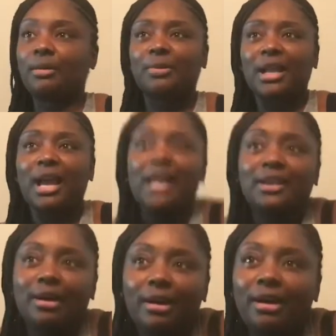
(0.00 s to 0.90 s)
And when I got in
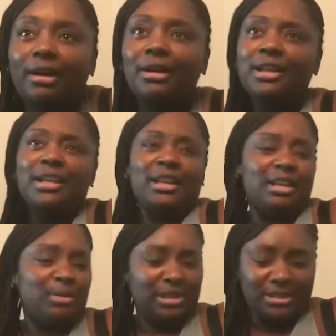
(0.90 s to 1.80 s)
the car,
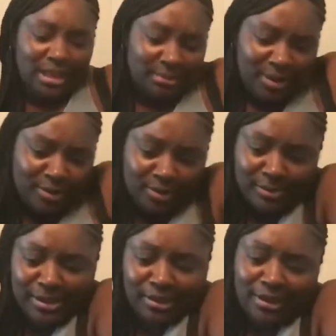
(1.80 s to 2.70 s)
he went to take me home.
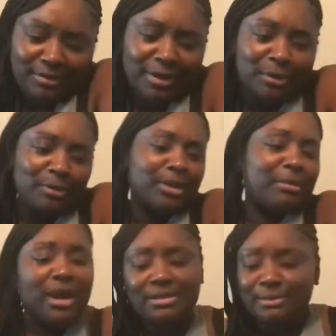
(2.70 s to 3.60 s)
We turned around the corner.
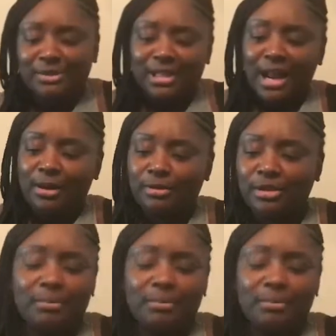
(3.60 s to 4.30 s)
My husband was in the house.